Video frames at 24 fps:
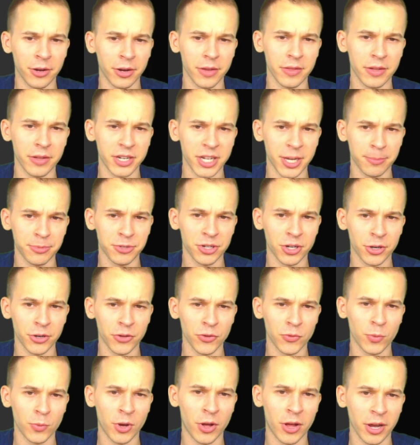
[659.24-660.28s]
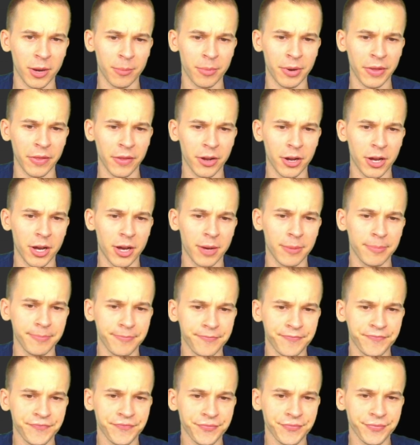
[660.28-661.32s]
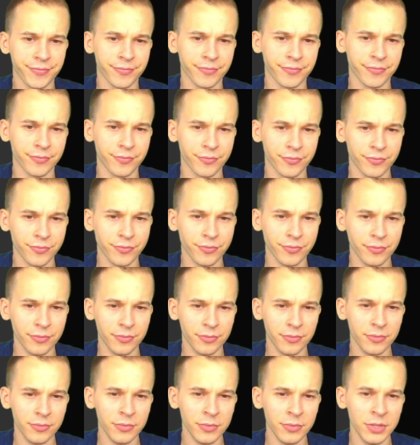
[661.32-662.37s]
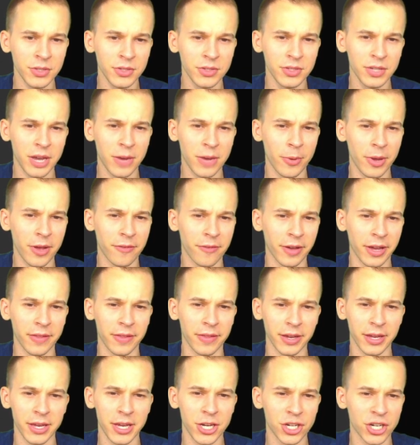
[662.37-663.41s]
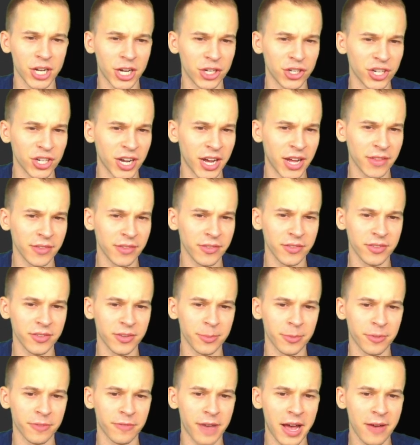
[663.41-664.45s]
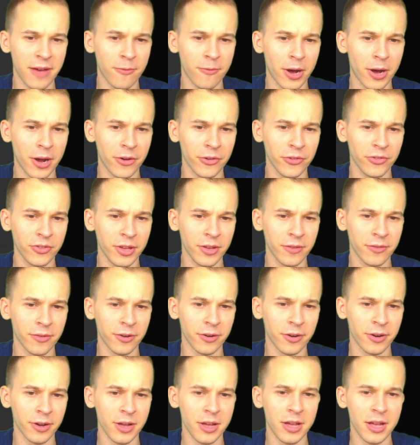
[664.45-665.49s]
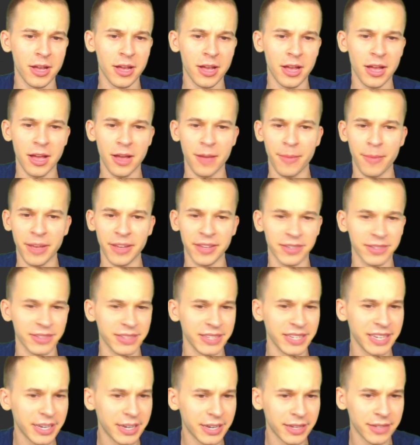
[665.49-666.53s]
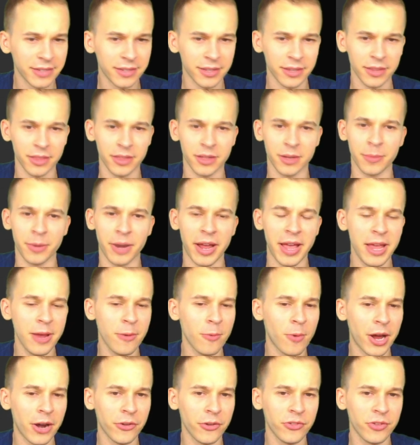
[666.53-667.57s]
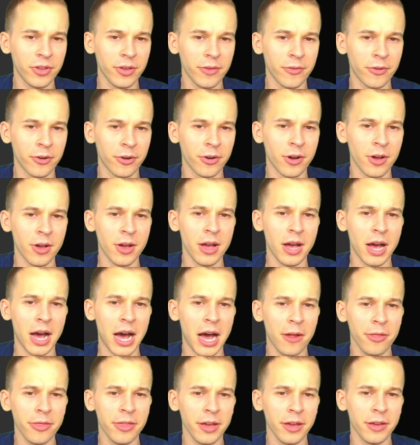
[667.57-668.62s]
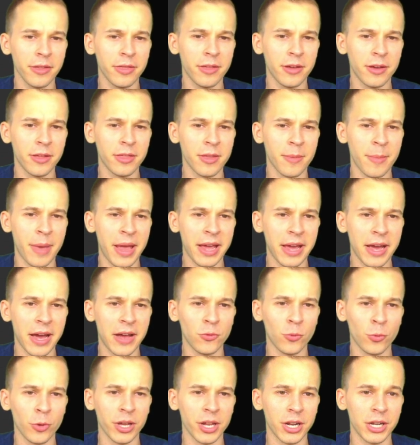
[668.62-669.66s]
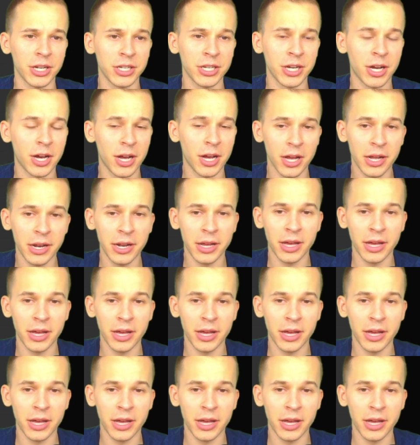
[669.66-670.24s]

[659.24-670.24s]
at the depth chart as well. I can bring that up. So yeah, we have again like Keyshawn Johnson's number 5 receiver. Bassalia is like the number 8 wide receiver. I don't think the main guys will get a ton